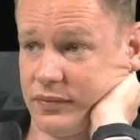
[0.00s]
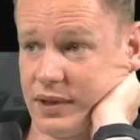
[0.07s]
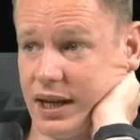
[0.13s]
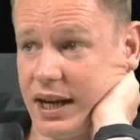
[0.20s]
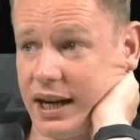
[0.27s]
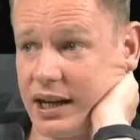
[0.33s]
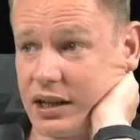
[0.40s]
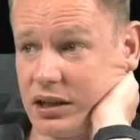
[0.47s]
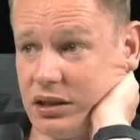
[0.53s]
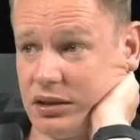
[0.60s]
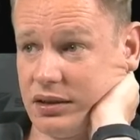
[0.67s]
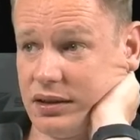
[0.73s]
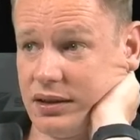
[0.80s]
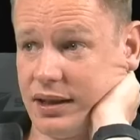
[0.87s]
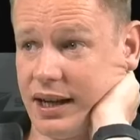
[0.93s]
are
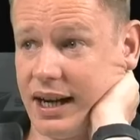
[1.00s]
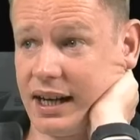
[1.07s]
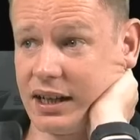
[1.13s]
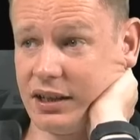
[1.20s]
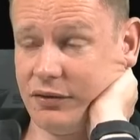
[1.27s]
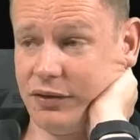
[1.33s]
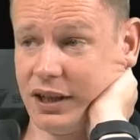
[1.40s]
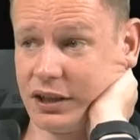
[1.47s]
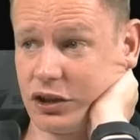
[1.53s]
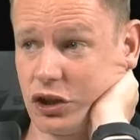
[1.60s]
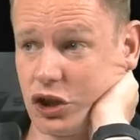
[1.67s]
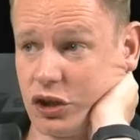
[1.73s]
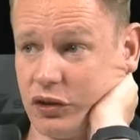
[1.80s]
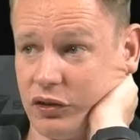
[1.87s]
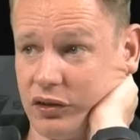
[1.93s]

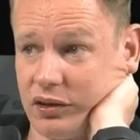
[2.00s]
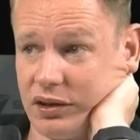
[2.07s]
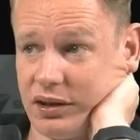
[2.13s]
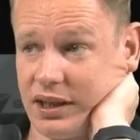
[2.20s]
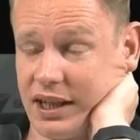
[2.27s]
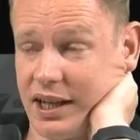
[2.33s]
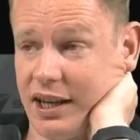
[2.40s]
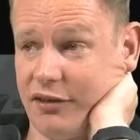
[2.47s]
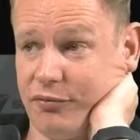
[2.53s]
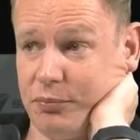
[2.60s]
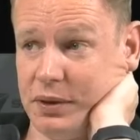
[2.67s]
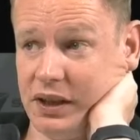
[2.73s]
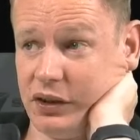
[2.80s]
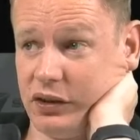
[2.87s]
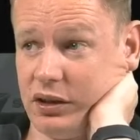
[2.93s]
advantages that I have
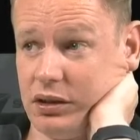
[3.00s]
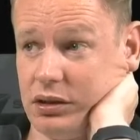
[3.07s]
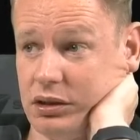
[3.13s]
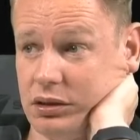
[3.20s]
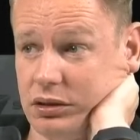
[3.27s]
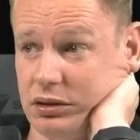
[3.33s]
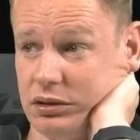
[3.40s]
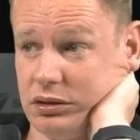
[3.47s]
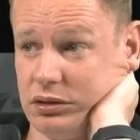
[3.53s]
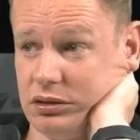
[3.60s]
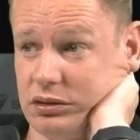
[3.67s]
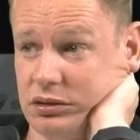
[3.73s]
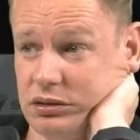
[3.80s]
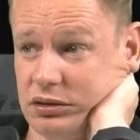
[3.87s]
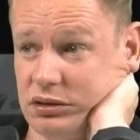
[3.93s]
built in.
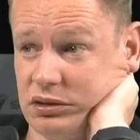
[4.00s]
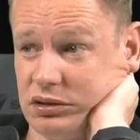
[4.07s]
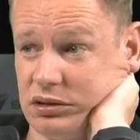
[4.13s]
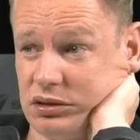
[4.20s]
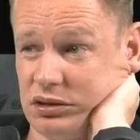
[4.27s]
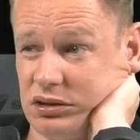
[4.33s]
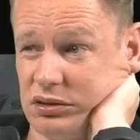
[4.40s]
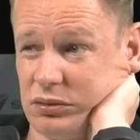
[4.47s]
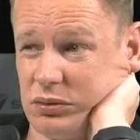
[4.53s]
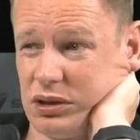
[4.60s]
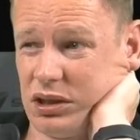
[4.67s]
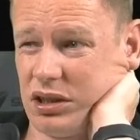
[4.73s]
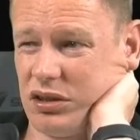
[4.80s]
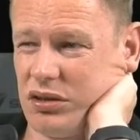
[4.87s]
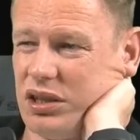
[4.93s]
What
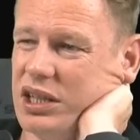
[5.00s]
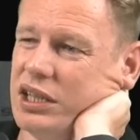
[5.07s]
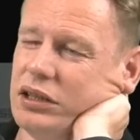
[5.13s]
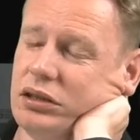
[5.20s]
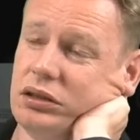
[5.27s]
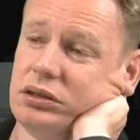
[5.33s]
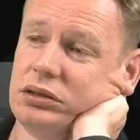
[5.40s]
do I do here?